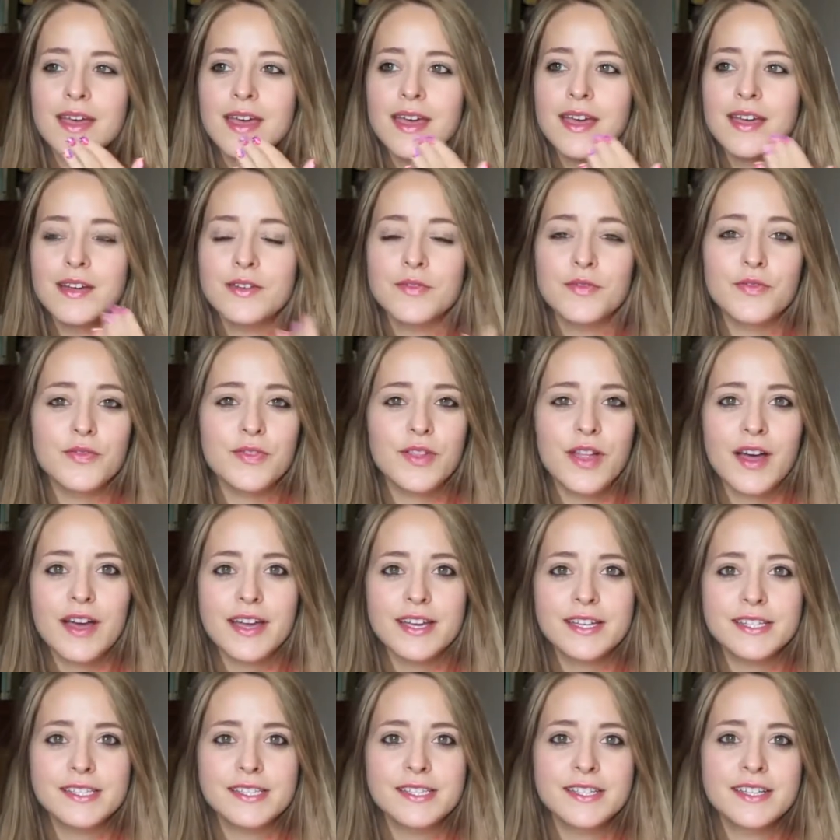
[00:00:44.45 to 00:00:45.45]

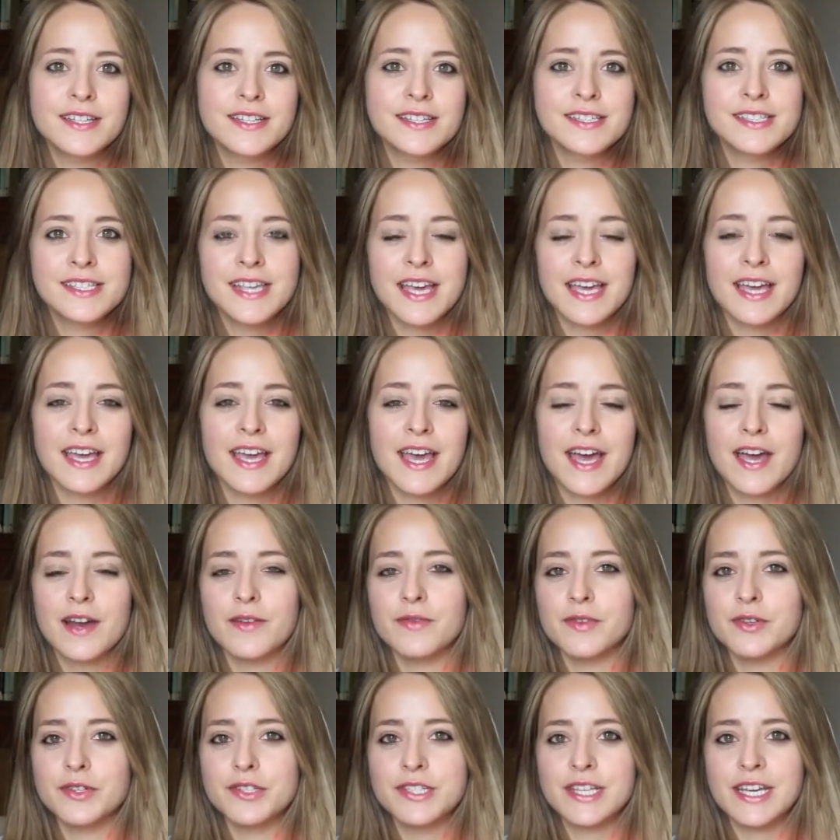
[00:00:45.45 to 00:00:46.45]
in-flight
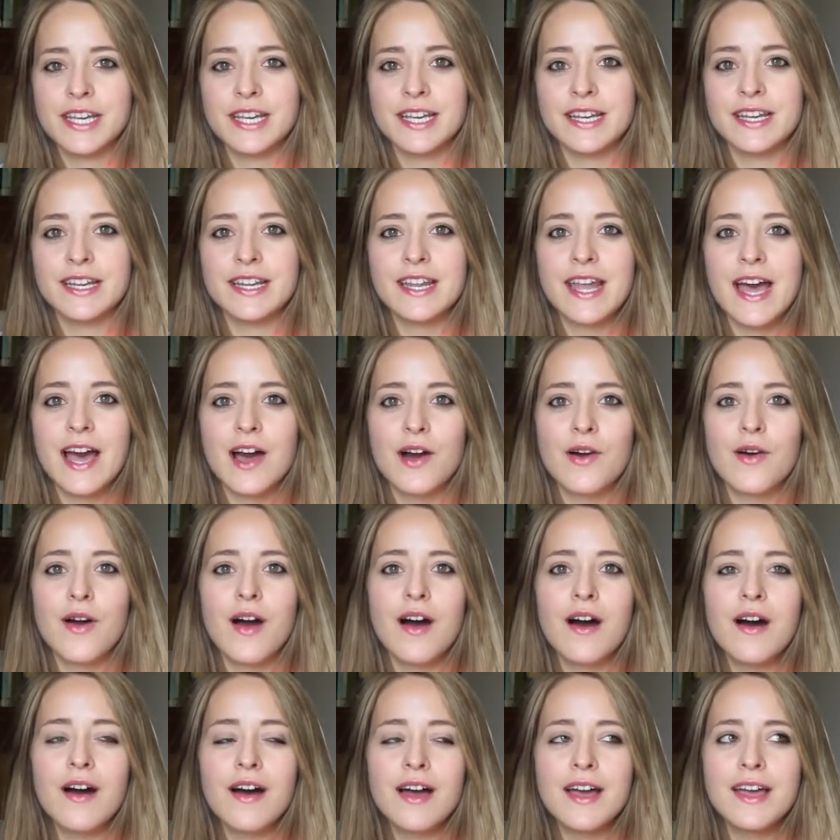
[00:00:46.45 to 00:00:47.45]
skincare routine. Now,
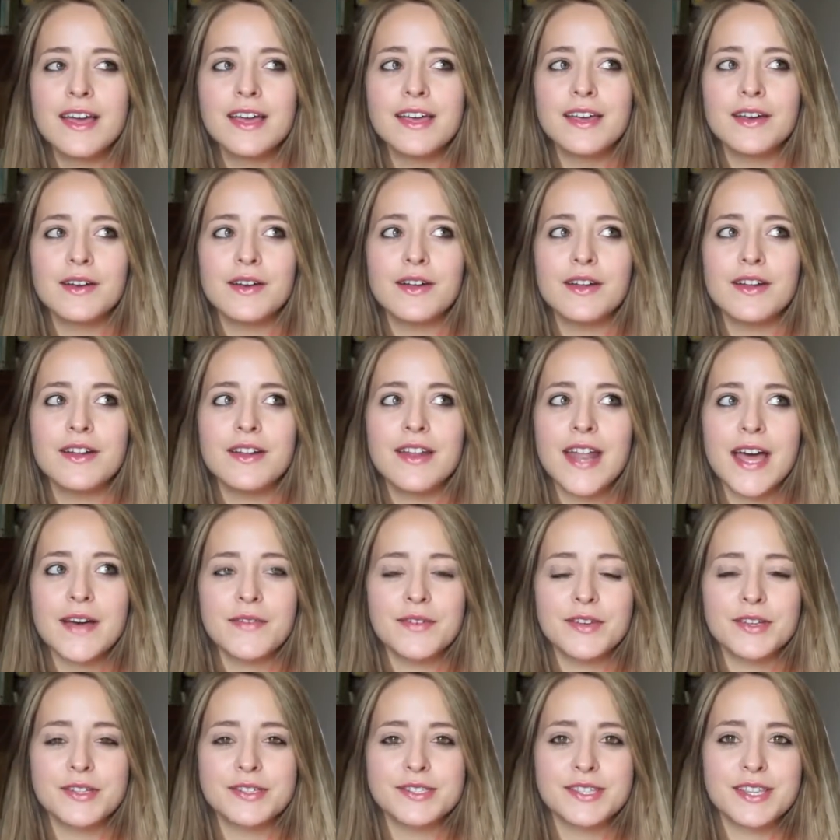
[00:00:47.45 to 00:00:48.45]
I
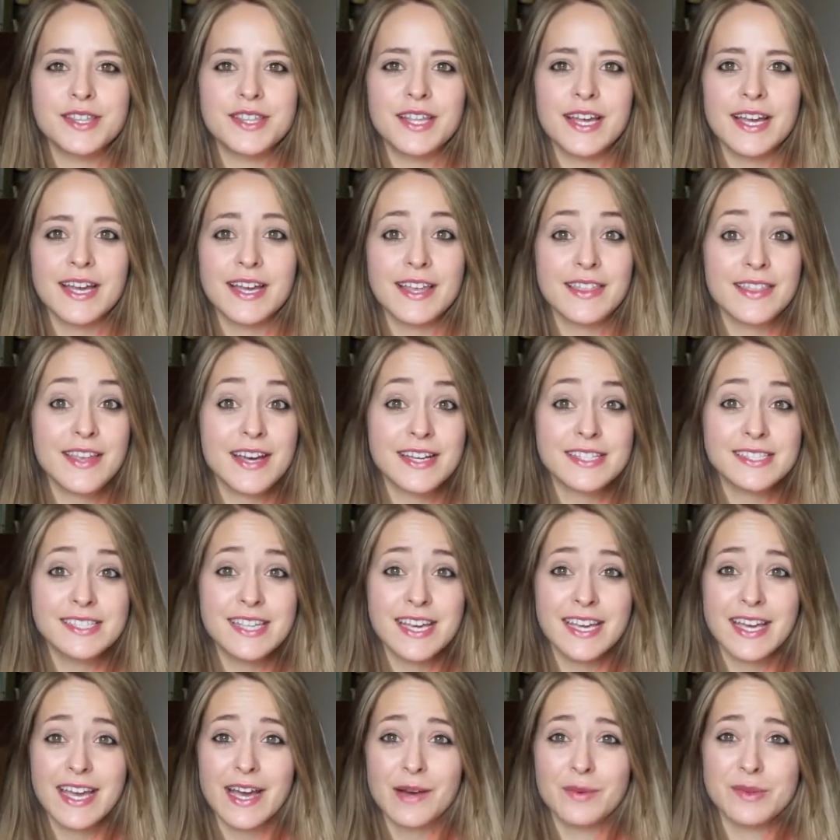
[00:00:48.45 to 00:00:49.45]
never used to think that
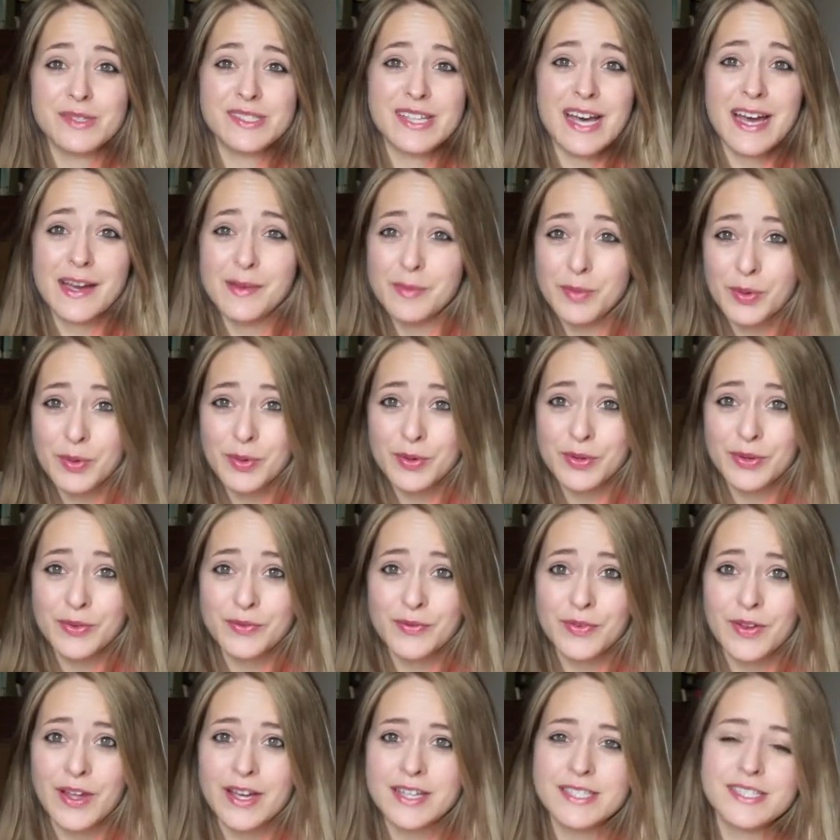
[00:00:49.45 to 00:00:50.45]
skincare was that important
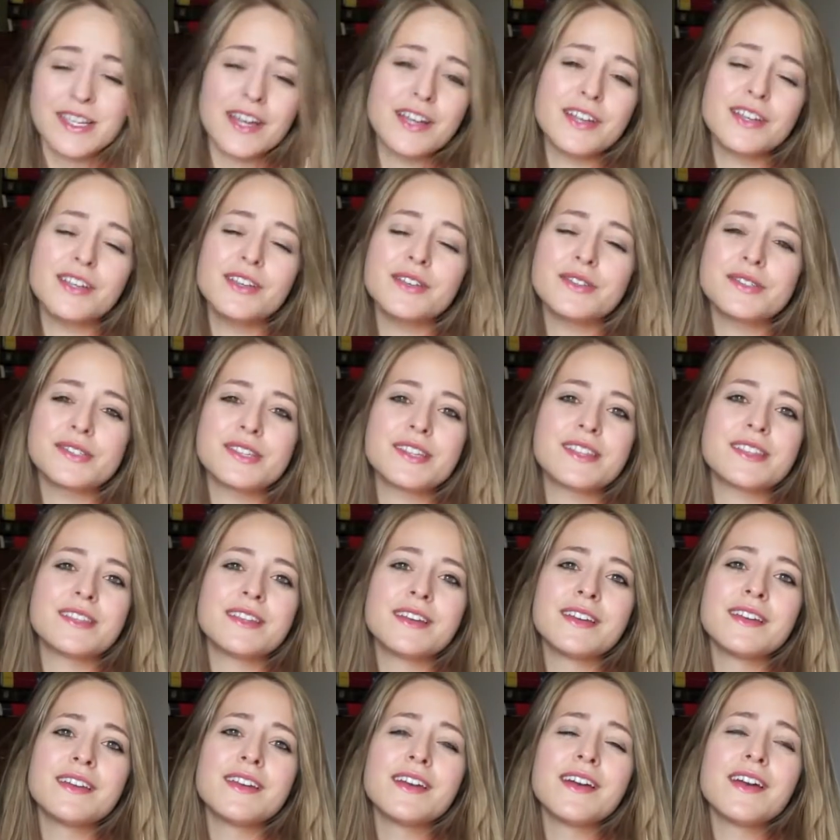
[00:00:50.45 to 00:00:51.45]
on flights. I used to
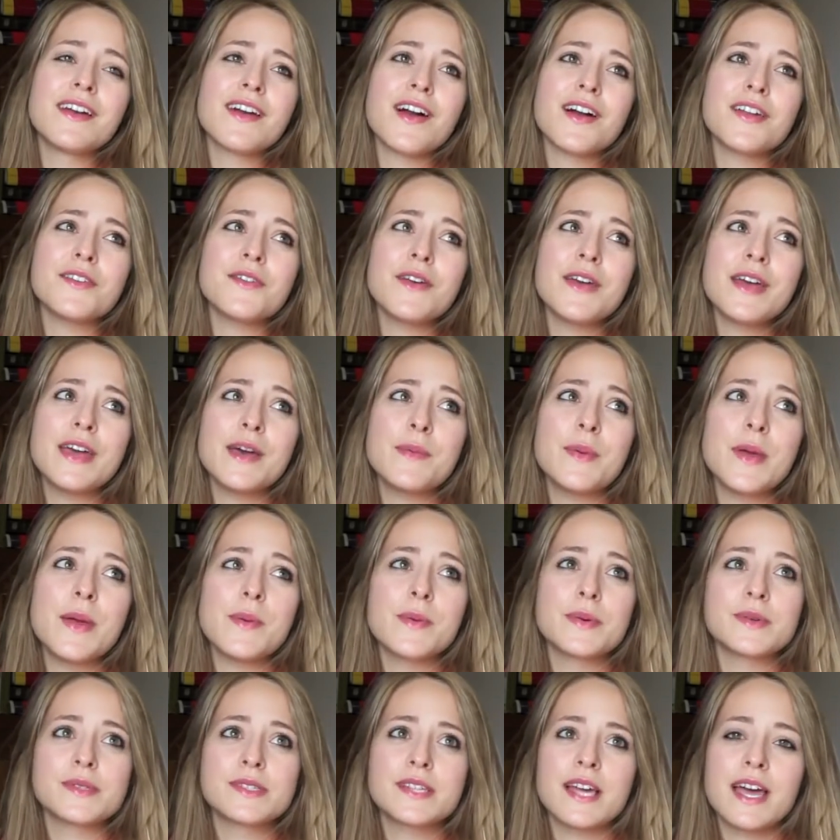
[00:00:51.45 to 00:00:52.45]
kind of hear
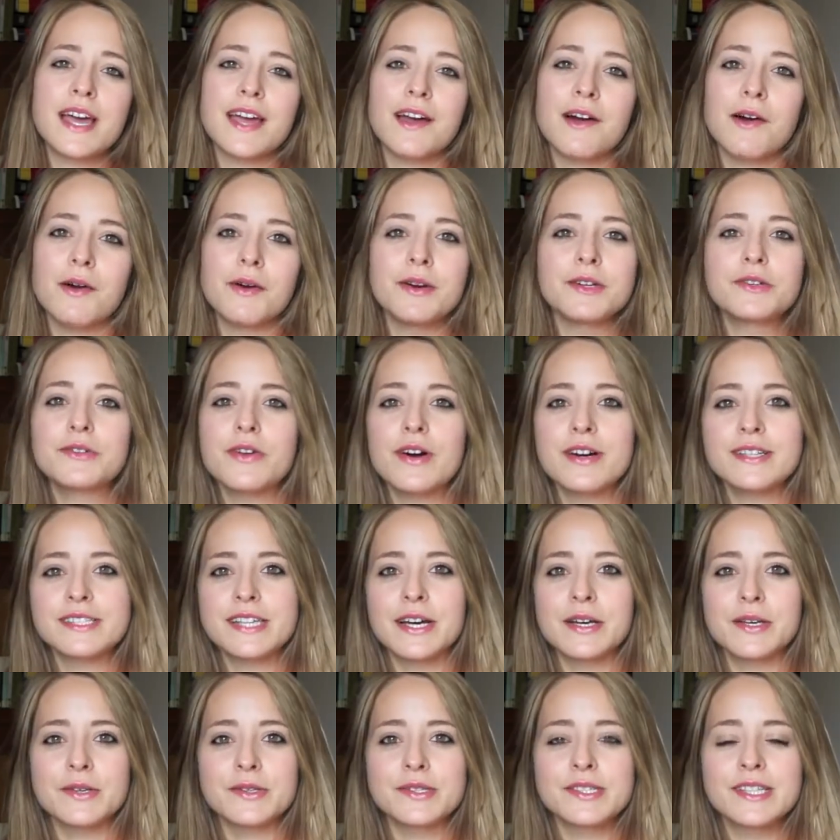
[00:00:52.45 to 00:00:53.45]
people say, oh, it dries
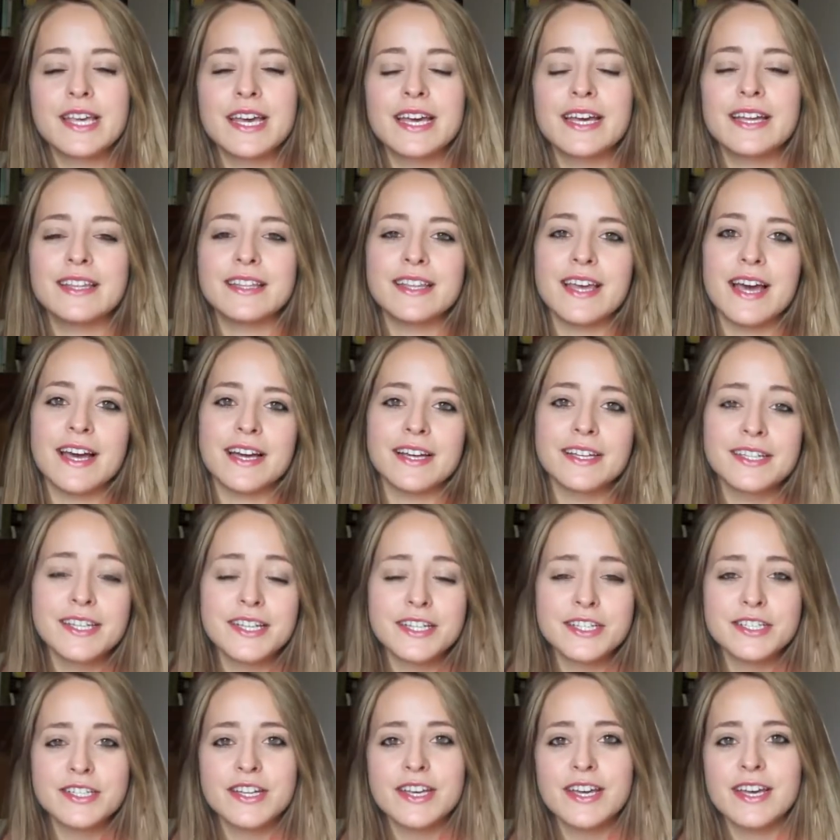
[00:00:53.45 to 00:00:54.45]
out your skin, the air
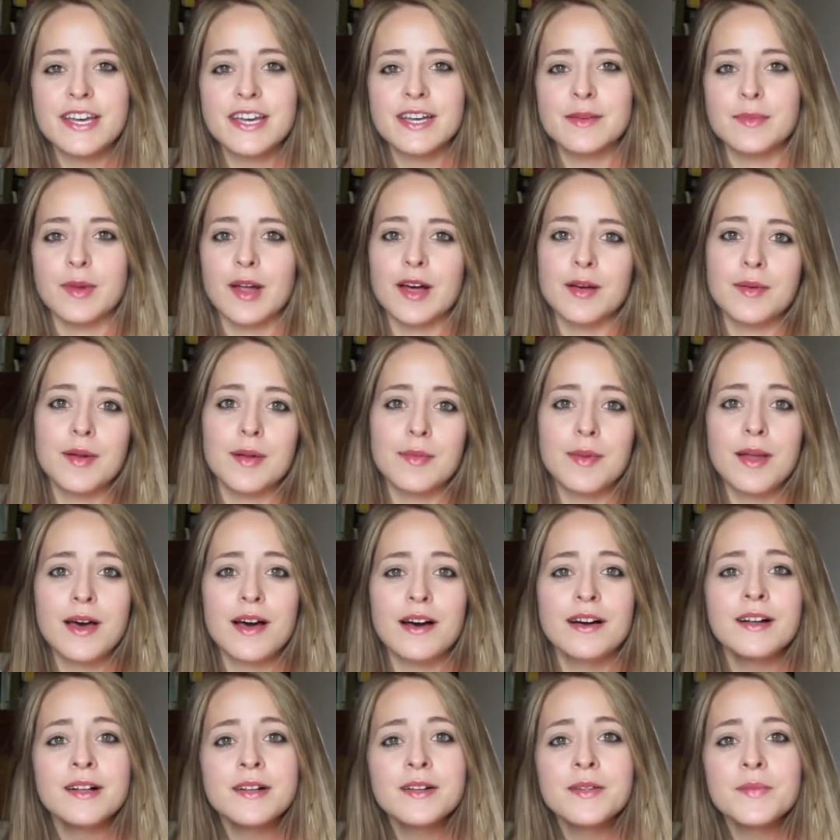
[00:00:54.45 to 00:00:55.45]
conditioning, blah blah
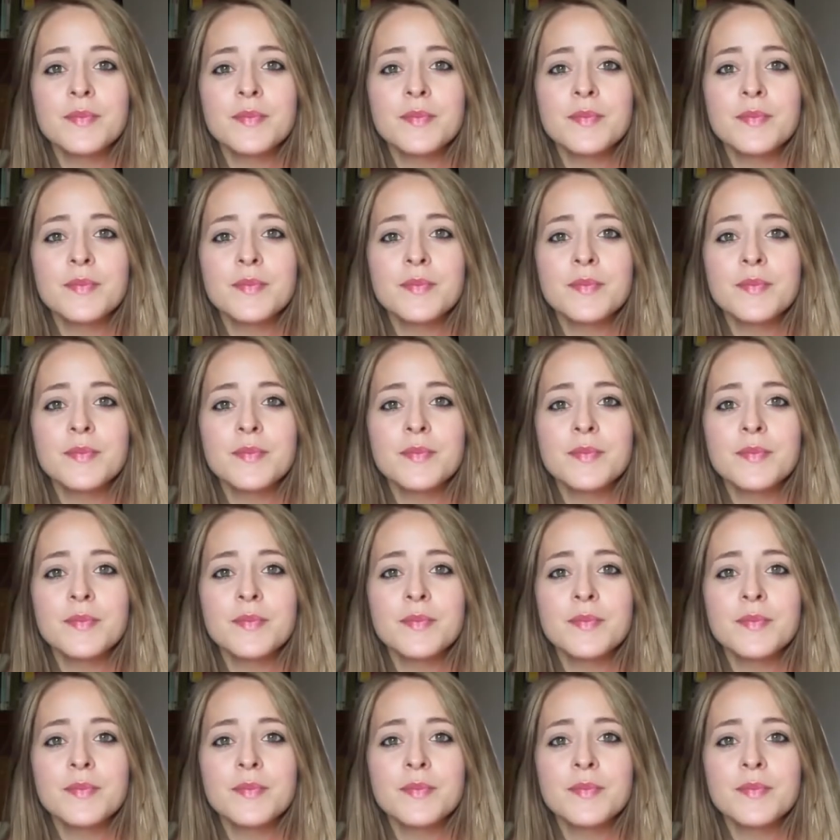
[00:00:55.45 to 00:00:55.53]
blah,